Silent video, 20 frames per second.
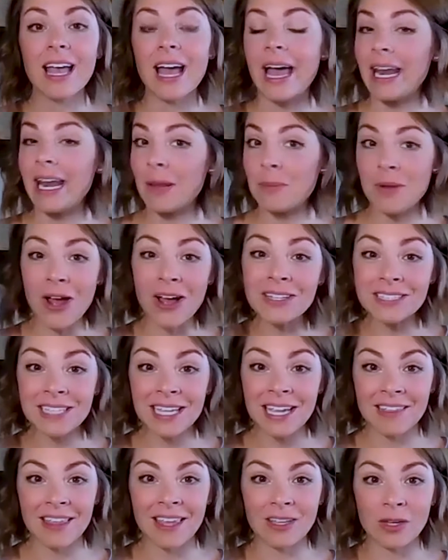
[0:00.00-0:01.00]
And I'm not
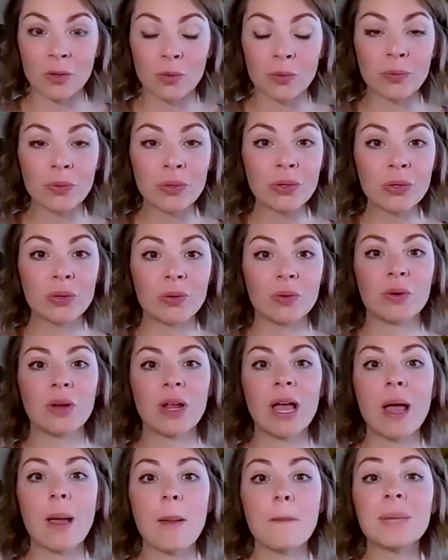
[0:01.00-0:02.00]
saying that you're
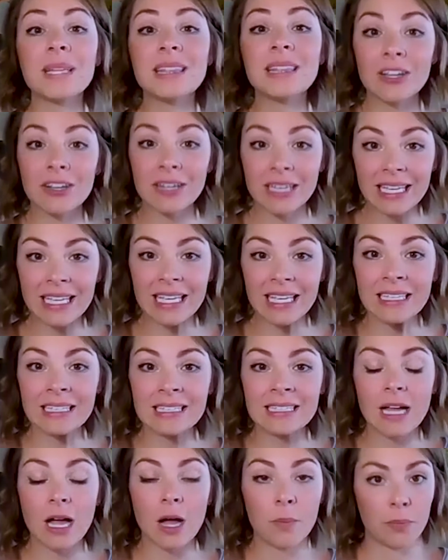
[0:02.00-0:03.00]
rude, but there
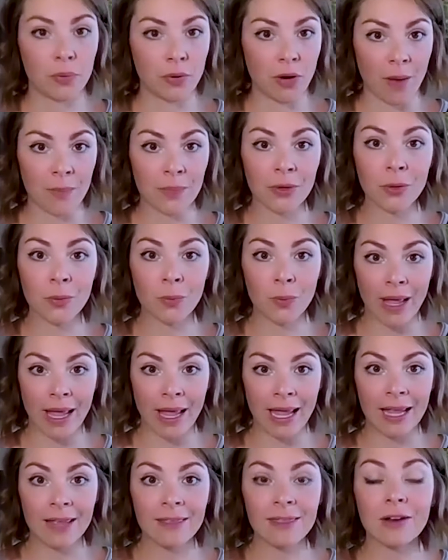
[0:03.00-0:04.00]
is a proper
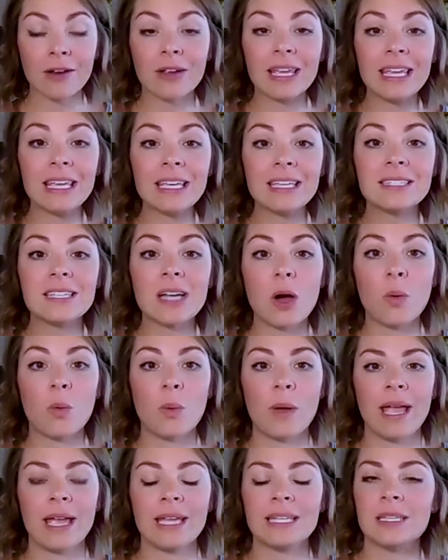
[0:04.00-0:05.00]
way. There is a
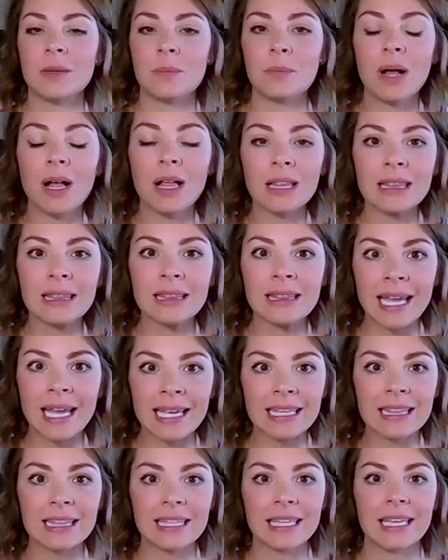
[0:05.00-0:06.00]
way to
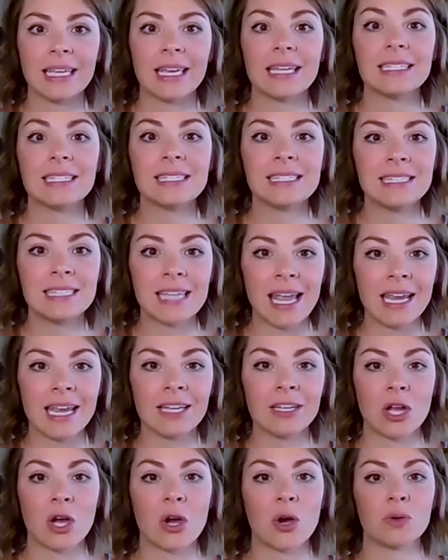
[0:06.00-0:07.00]
politely say
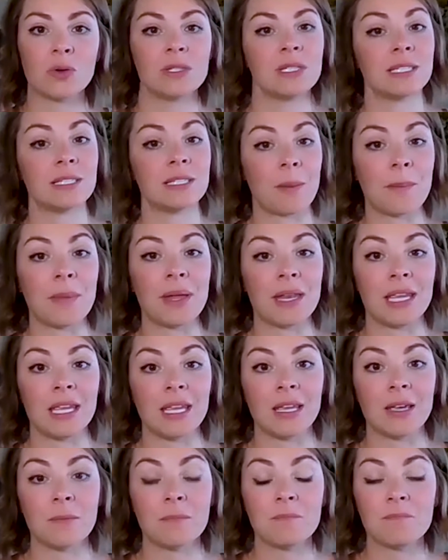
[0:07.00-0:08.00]
no to
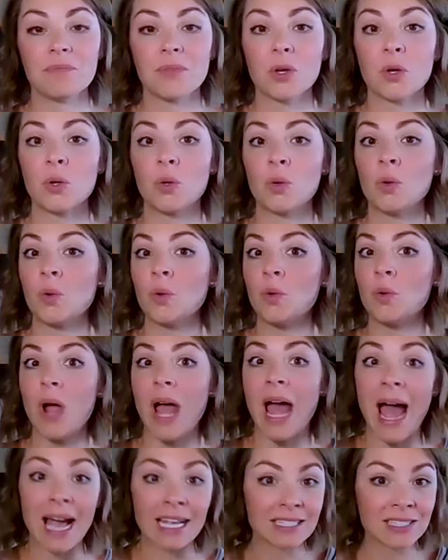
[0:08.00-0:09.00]
somebody who
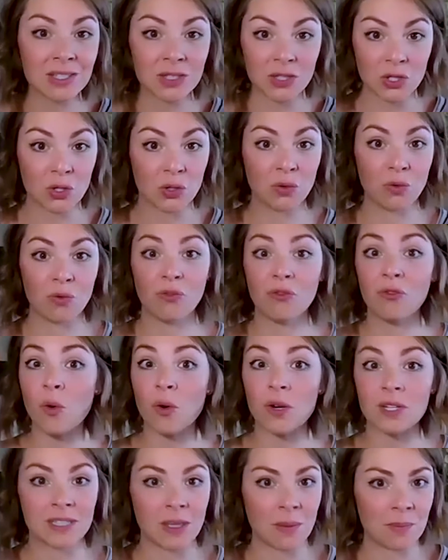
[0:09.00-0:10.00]
asks you
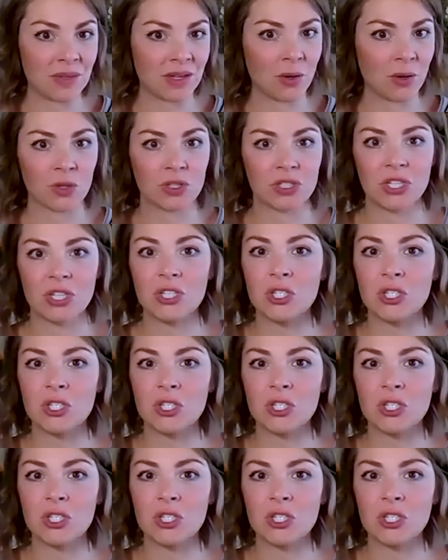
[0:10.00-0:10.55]
for something or to